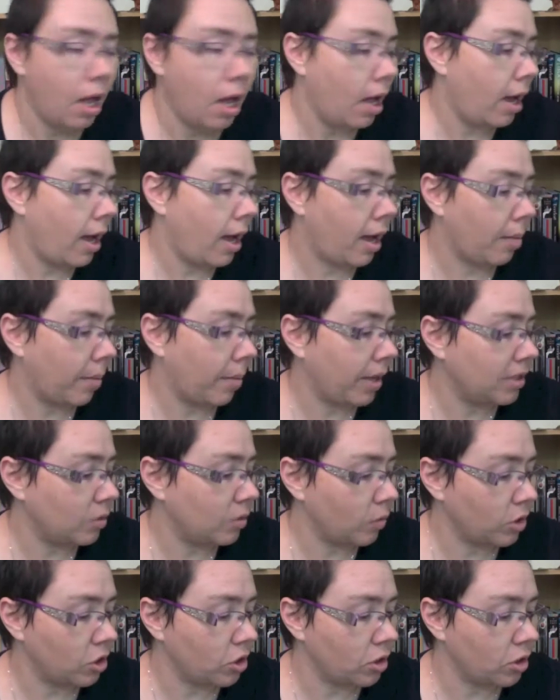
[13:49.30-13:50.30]
um, I
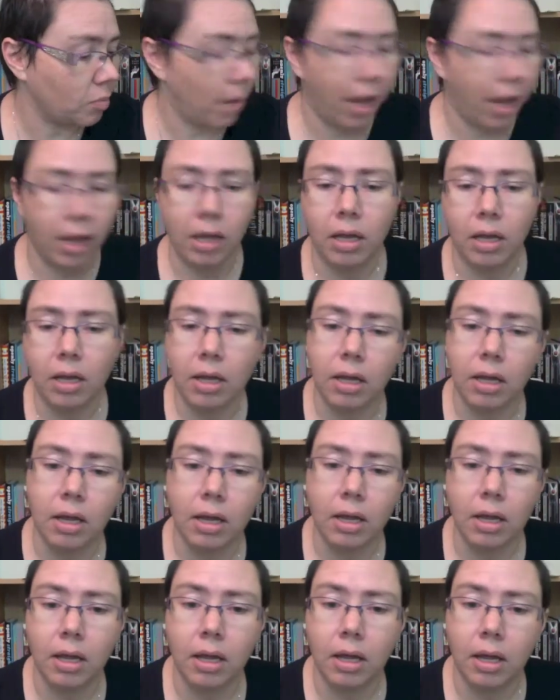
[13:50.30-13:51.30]
switched my
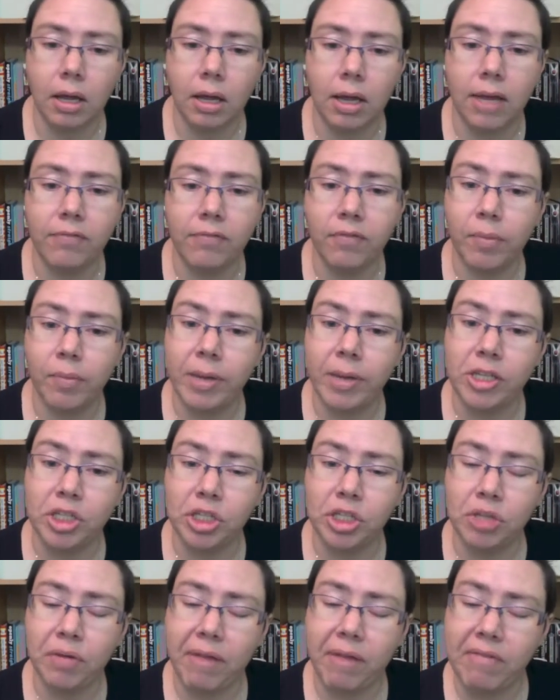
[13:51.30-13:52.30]
information
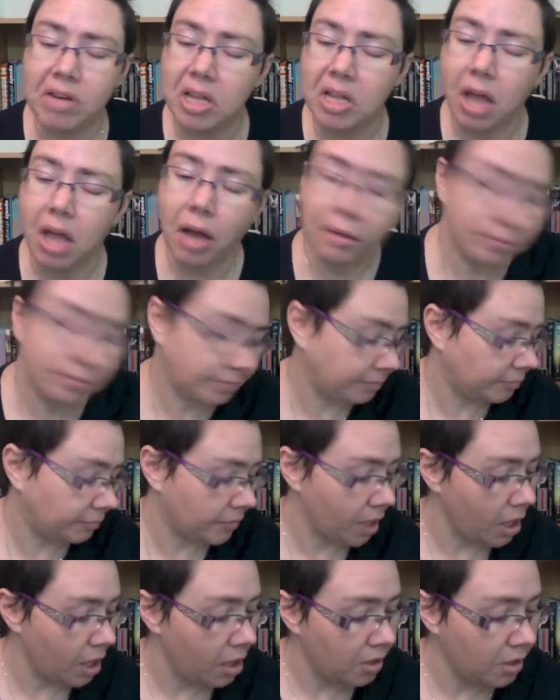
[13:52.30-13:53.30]
to Ravenclaw.
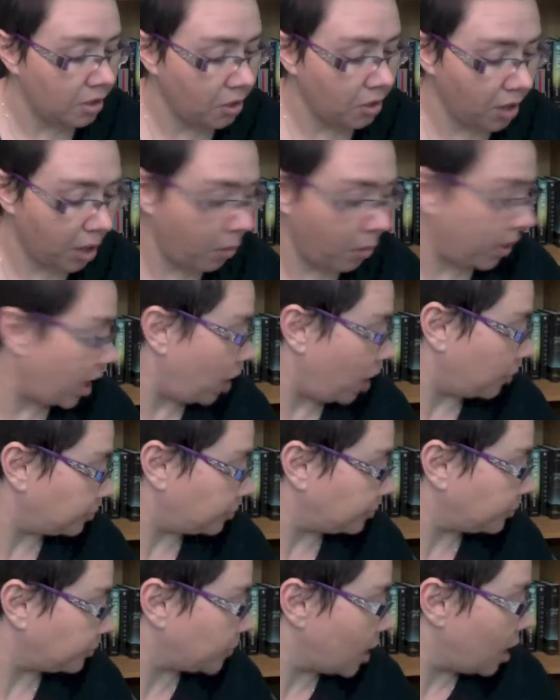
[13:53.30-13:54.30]
So there we go.
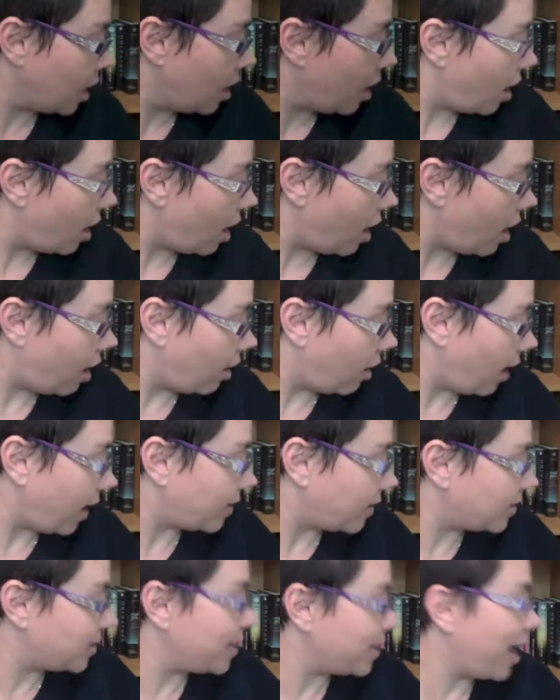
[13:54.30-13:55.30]
All
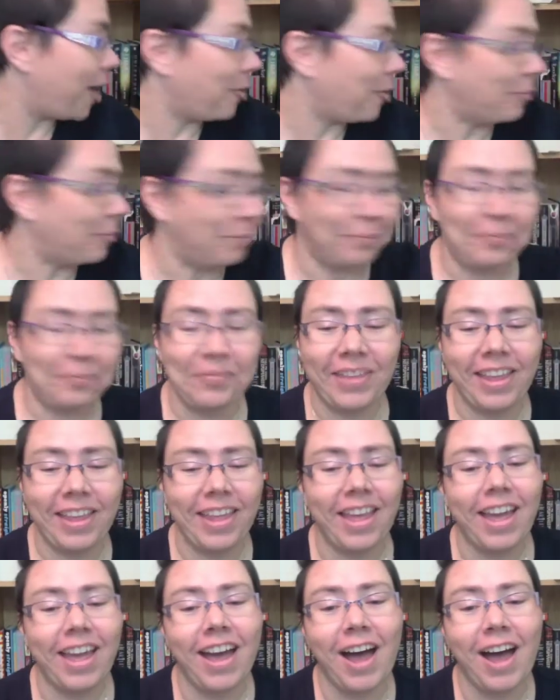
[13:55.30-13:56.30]
right, now
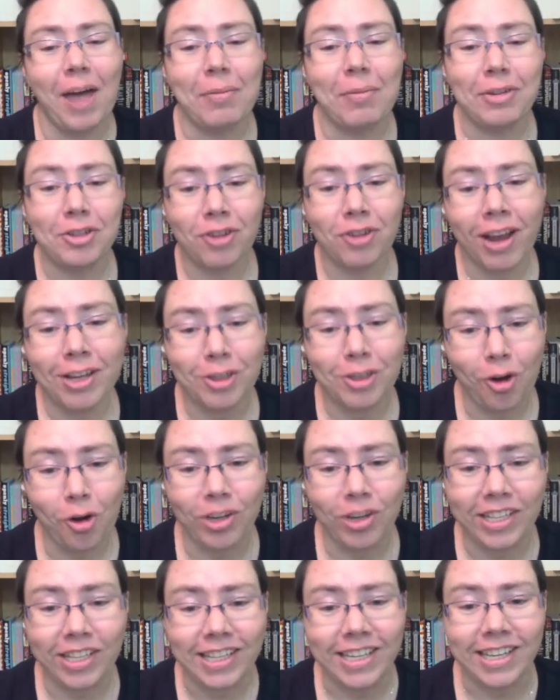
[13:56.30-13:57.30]
I've been trying to
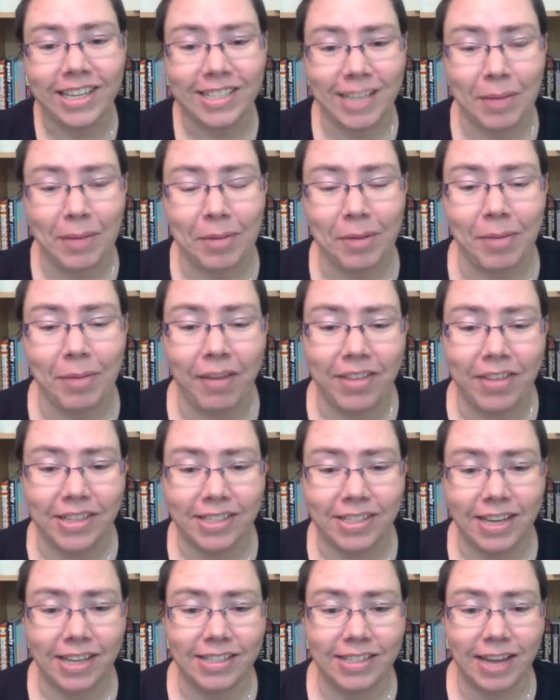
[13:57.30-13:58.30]
hold in the excitement about
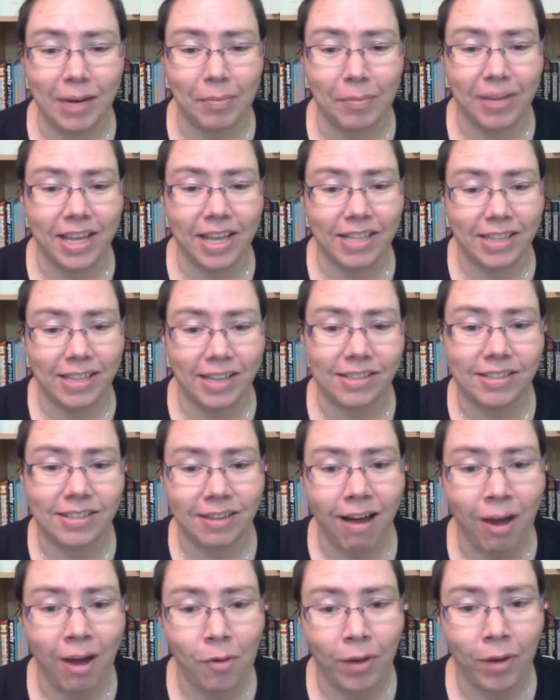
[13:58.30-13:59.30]
this next item because I
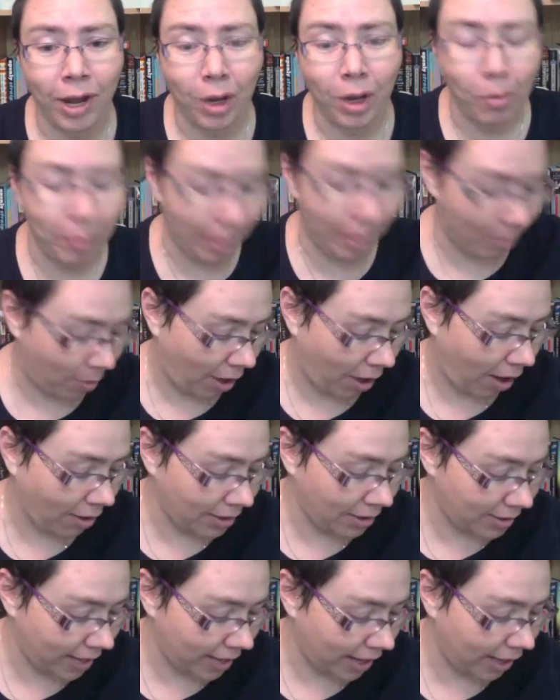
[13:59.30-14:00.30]
saw it when I opened the
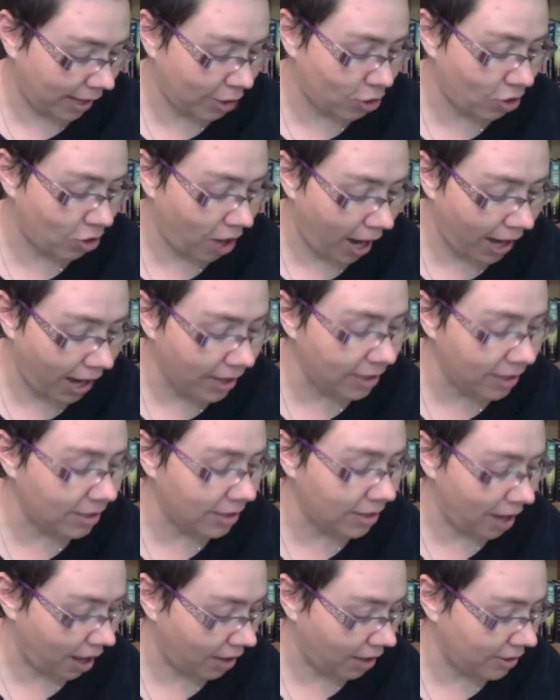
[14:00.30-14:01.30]
box and I tried
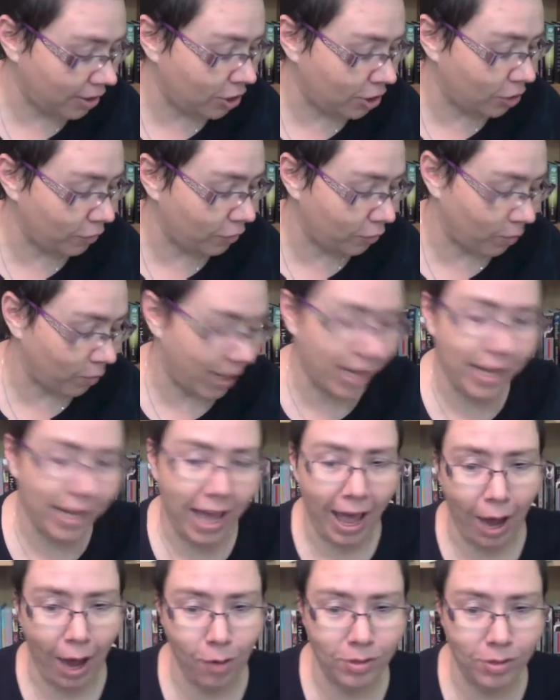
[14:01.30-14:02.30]
not to freak
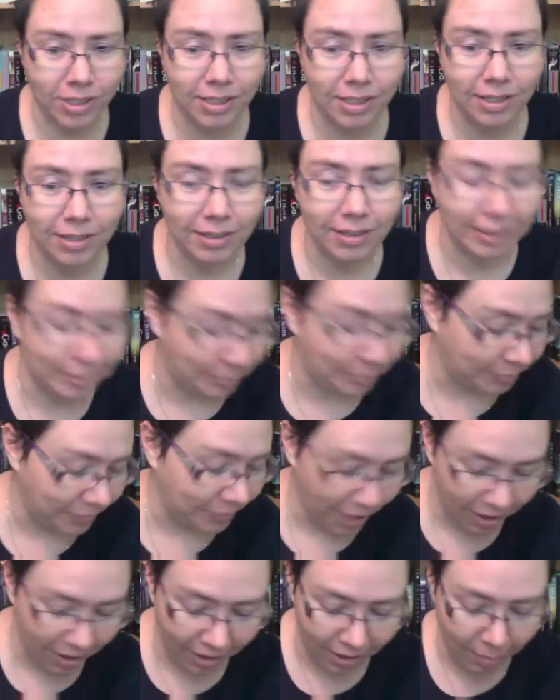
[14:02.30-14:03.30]
out.
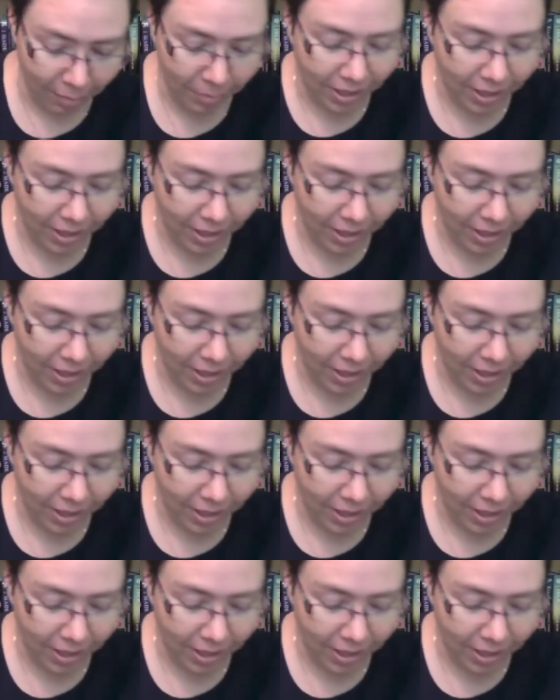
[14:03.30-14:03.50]
Let